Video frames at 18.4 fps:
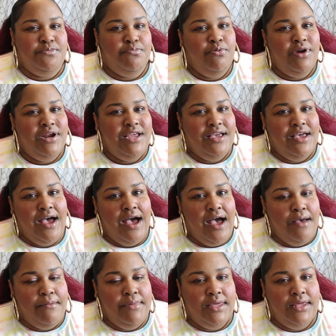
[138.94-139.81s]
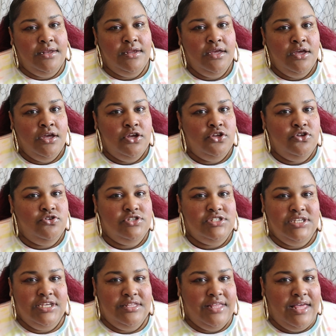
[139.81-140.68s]
pretty common. You
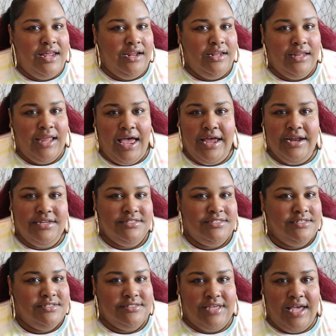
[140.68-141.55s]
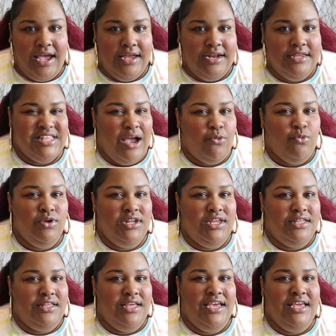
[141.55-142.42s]
see that a lot in society. It's not
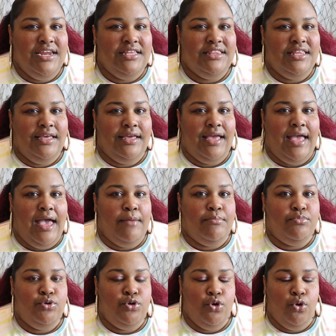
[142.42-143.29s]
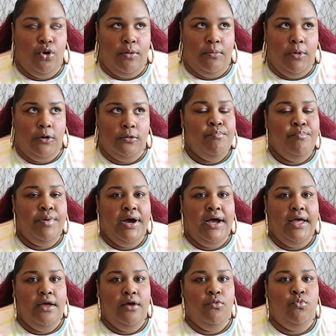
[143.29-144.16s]
really anything abnormal.
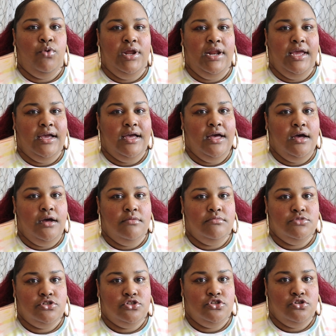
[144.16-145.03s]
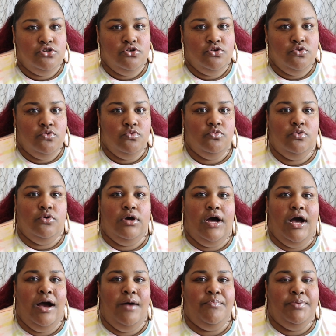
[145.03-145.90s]
But when it comes to
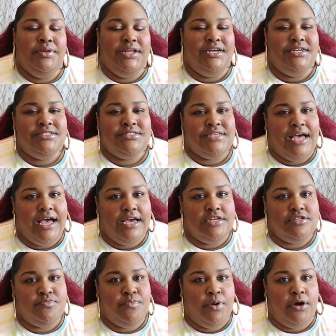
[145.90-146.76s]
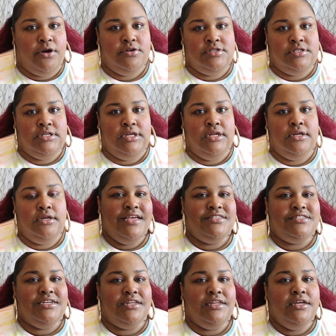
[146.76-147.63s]
a plus size person,
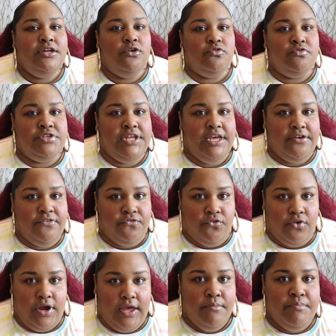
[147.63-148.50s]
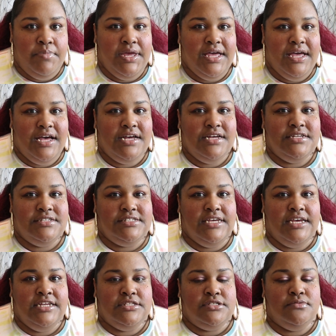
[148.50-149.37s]
it's a little different because
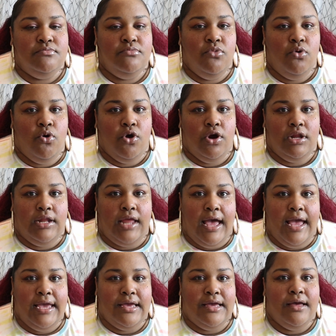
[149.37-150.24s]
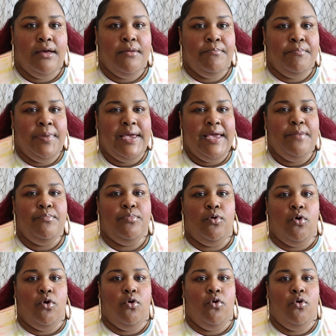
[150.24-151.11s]
it's more like
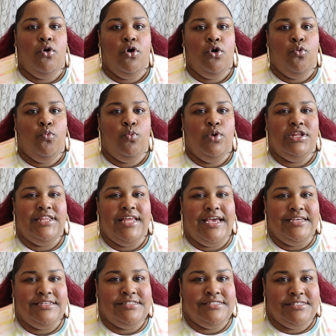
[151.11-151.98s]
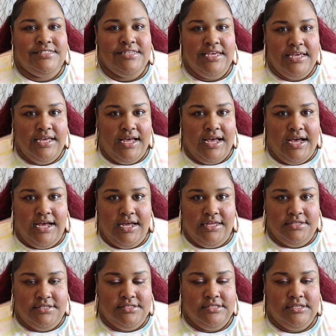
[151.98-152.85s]
people, when they see
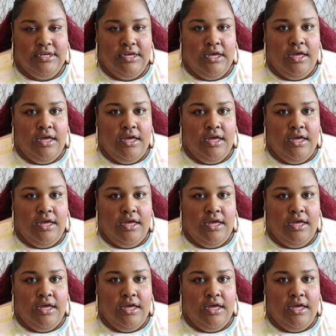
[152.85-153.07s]
us,